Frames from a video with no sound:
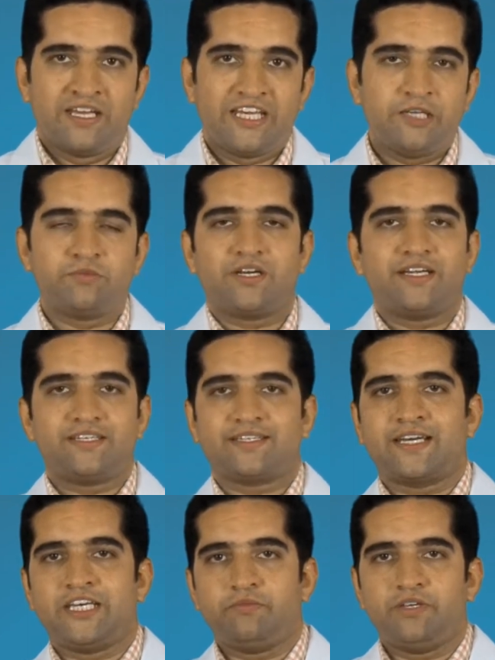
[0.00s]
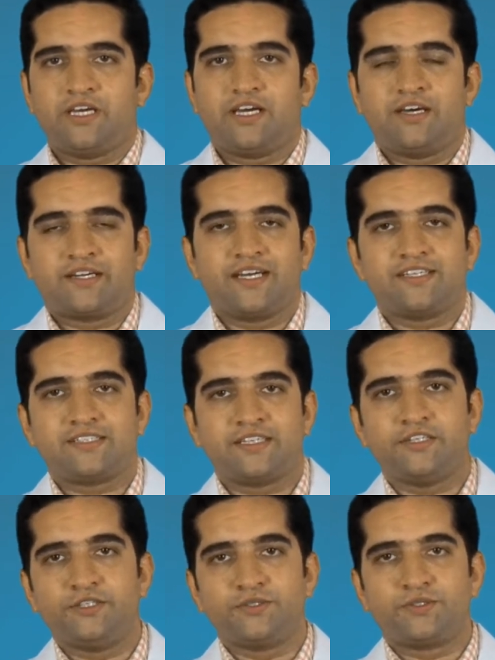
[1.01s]
hemolytic anemia
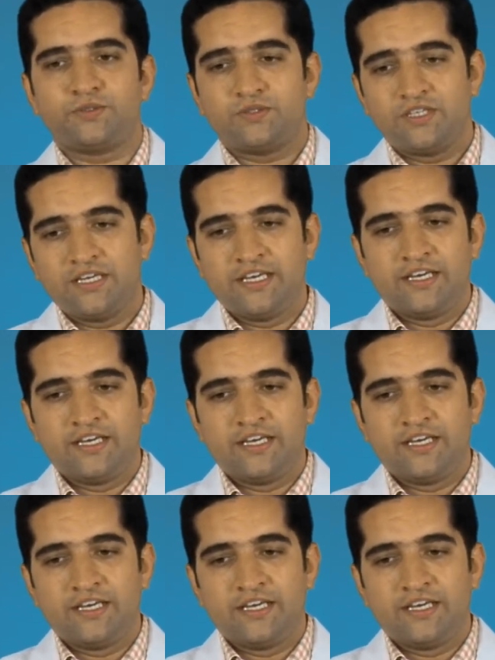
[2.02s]
arising due to